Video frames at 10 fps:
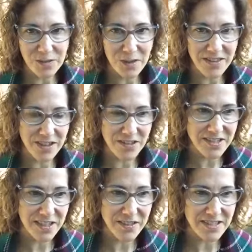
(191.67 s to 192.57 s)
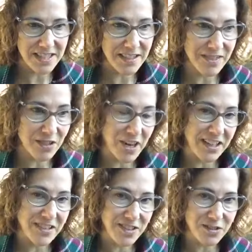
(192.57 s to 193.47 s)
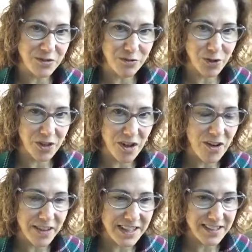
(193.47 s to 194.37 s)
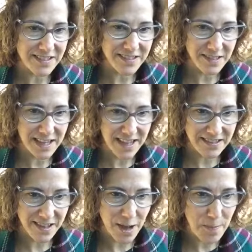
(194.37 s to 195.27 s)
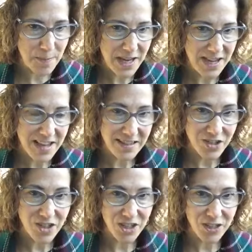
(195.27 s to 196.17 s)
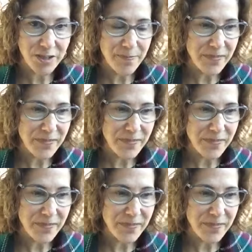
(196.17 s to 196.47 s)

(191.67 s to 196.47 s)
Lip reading: within ourselves and giving gratitude for all that has come this year.